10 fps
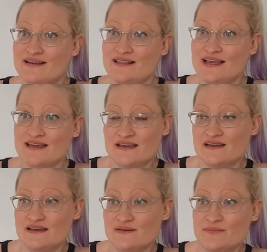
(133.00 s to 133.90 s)
like
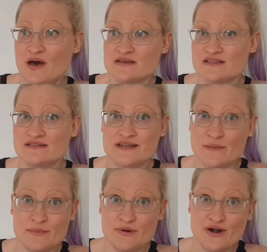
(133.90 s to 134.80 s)
parcel
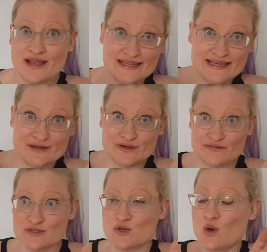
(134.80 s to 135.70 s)
number, ID,
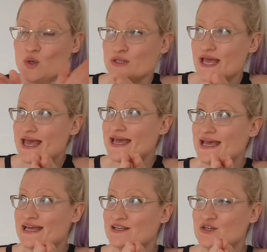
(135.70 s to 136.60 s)
whatever it's called,
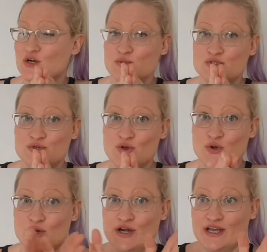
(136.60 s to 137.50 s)
and go to
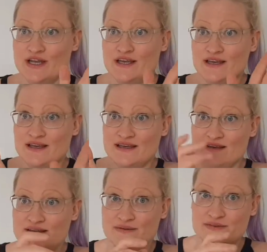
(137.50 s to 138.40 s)
your
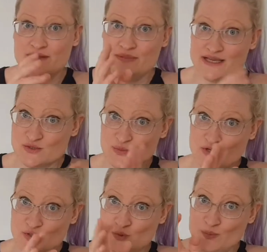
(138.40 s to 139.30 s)
the place
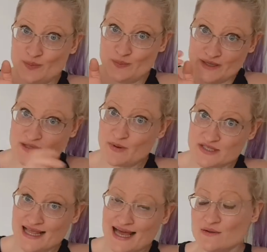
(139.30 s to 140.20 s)
where you picked the
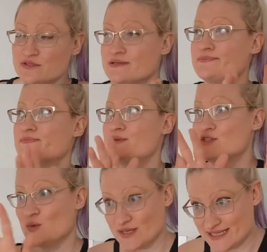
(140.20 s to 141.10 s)
parcel out.
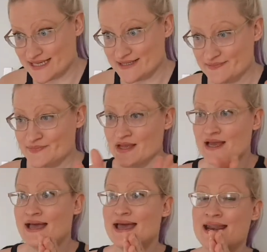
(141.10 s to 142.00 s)
So I did
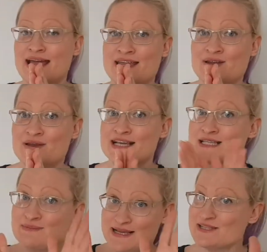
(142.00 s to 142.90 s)
and I
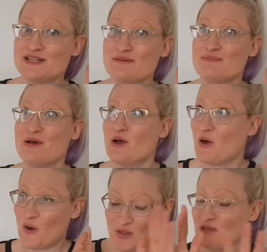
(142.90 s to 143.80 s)
explained to them
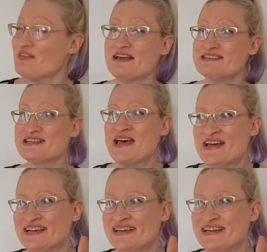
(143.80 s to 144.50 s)
all of this.